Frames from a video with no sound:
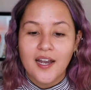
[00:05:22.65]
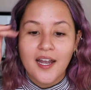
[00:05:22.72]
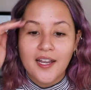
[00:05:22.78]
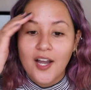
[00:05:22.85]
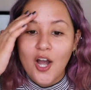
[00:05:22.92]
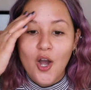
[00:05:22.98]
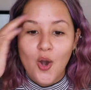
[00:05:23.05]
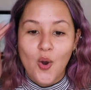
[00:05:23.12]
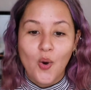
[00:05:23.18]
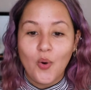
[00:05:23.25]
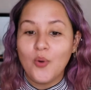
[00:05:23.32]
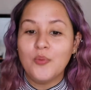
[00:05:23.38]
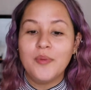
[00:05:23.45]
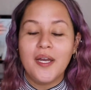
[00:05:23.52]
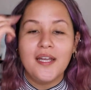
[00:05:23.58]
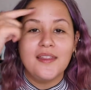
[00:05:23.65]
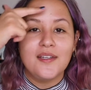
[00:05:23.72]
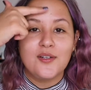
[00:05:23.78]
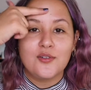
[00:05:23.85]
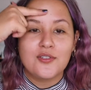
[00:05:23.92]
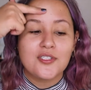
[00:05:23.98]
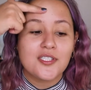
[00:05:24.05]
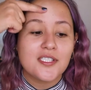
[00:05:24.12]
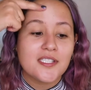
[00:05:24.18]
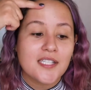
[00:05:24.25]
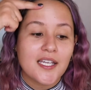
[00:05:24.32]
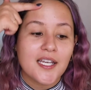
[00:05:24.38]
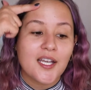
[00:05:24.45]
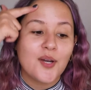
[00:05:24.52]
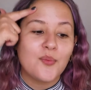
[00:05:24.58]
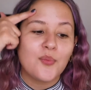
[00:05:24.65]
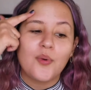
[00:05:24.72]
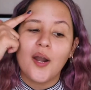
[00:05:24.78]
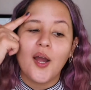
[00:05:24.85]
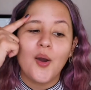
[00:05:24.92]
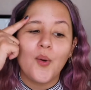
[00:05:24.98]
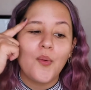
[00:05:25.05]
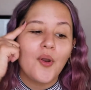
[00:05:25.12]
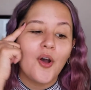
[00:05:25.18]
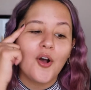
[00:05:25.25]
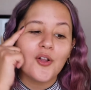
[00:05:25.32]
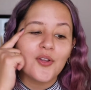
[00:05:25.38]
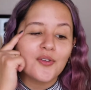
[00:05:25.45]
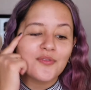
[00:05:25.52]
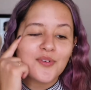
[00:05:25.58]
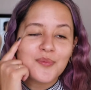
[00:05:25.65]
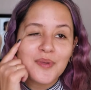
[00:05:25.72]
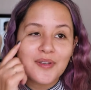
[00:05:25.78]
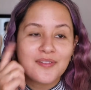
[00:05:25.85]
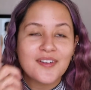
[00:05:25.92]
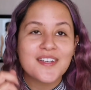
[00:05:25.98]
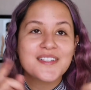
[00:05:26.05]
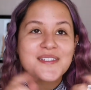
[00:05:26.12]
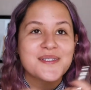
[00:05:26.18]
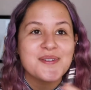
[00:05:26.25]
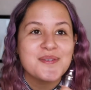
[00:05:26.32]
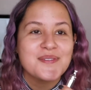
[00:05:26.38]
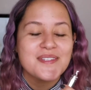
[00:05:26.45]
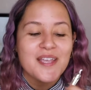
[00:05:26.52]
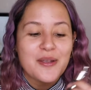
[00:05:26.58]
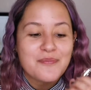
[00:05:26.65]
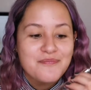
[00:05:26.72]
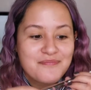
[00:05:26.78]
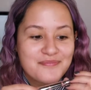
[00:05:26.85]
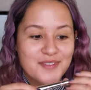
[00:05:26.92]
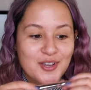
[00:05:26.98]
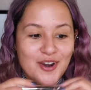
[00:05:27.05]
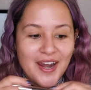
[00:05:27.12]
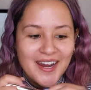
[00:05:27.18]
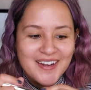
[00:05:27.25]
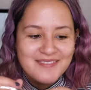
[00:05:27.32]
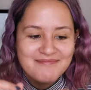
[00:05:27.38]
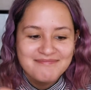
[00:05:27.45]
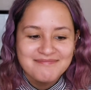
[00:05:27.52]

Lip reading: I got home and there was just like brown all over my face, and I was like, great,